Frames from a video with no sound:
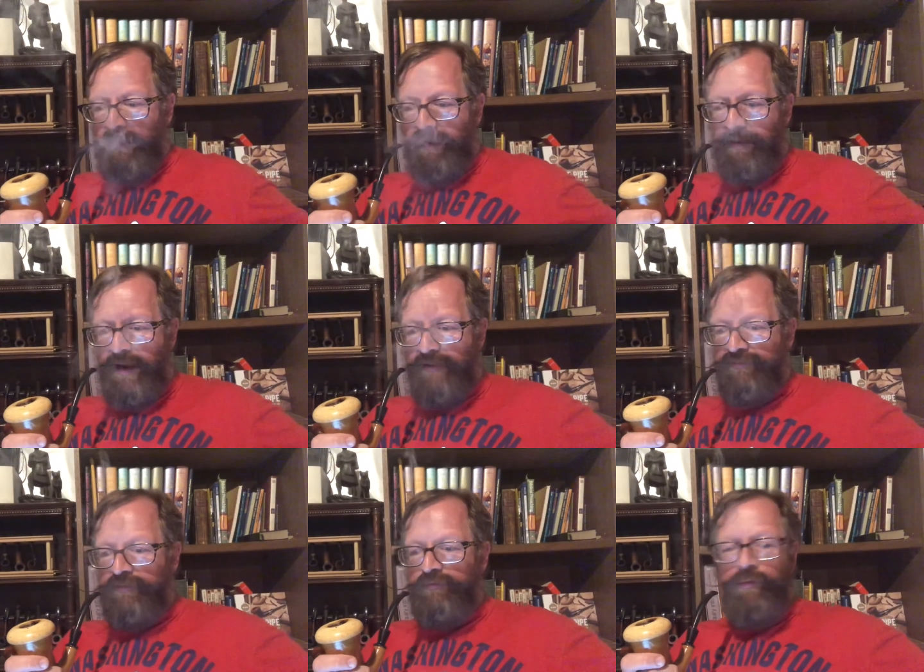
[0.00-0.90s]
And I
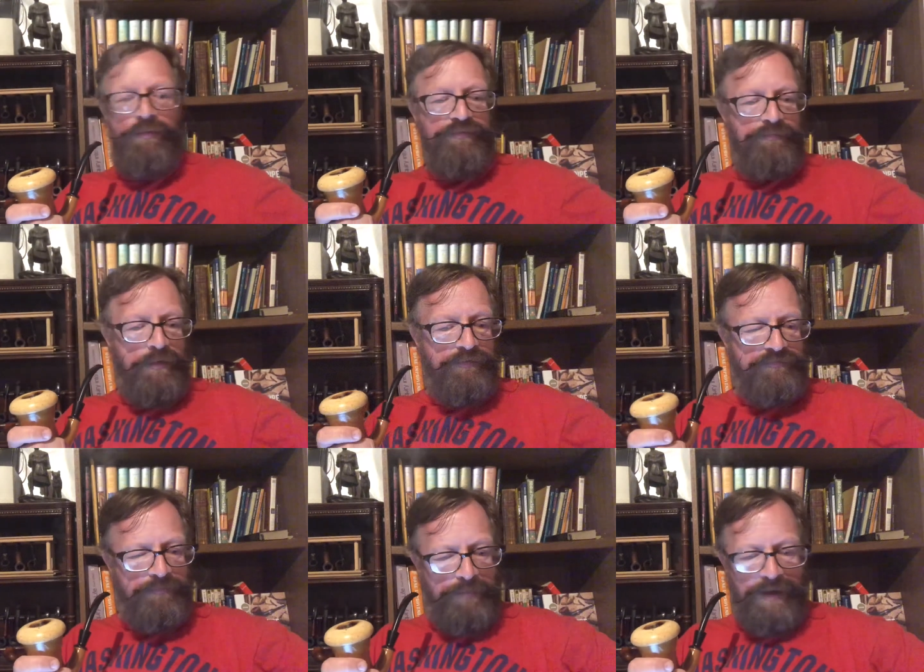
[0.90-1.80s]
have the tools
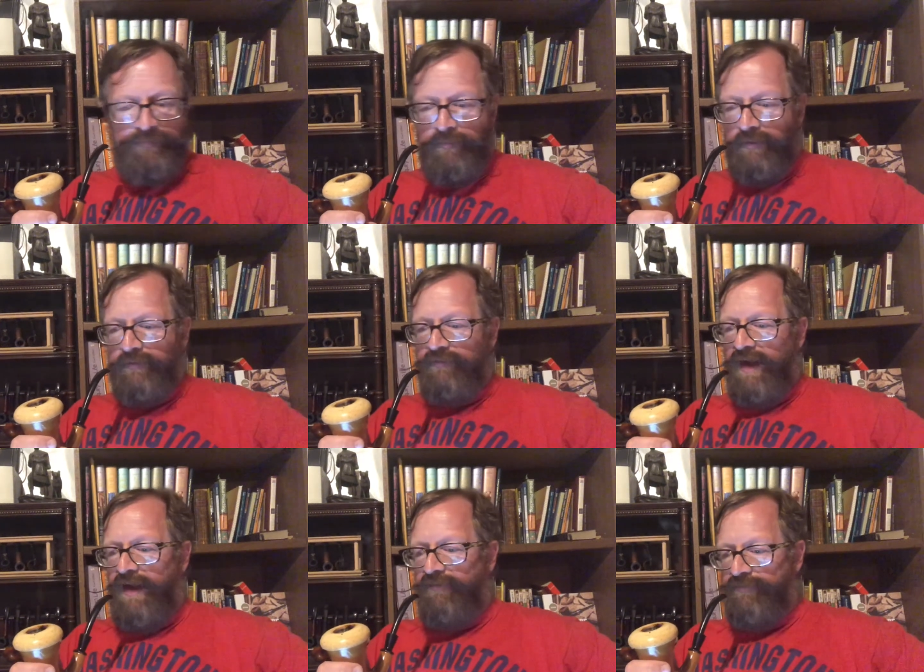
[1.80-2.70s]
most pipe smokers
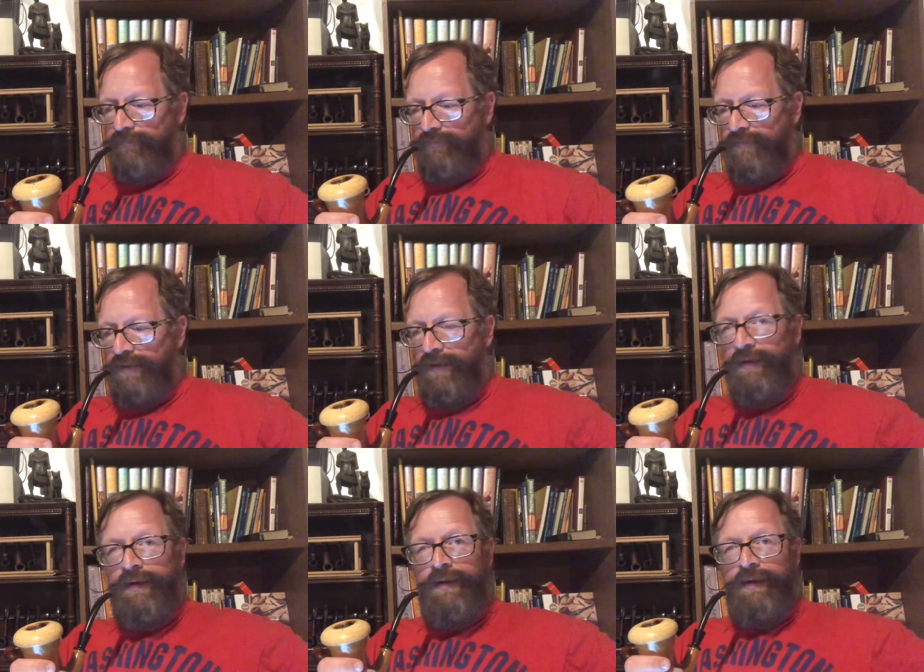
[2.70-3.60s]
have.
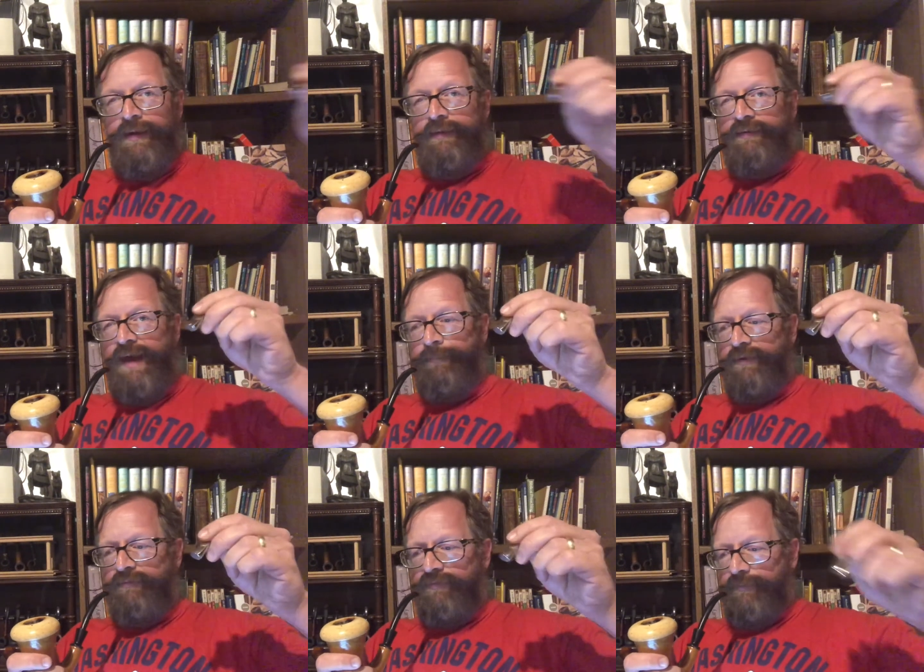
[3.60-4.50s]

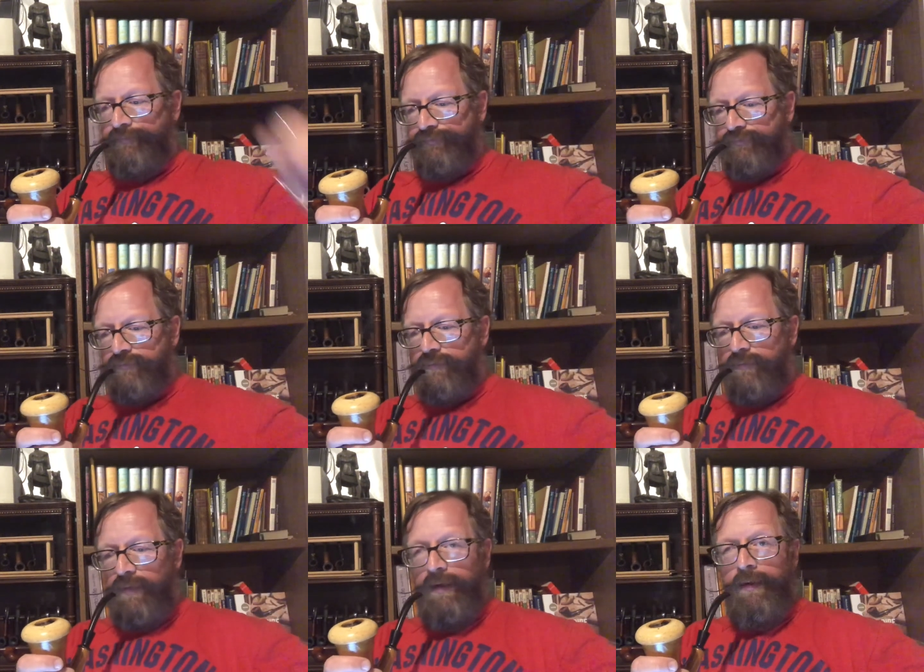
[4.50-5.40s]
Tampers,
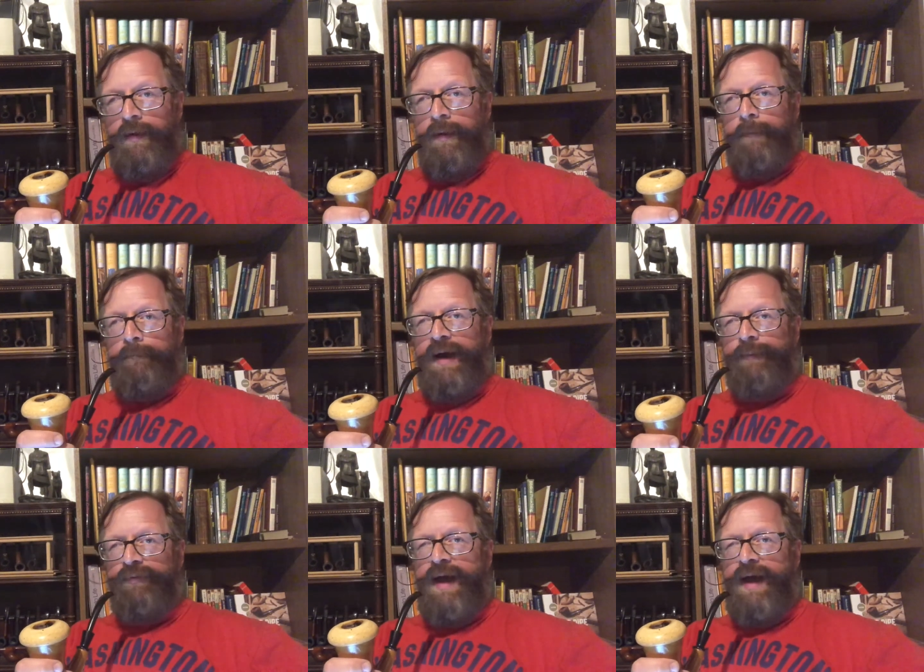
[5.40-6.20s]
pipe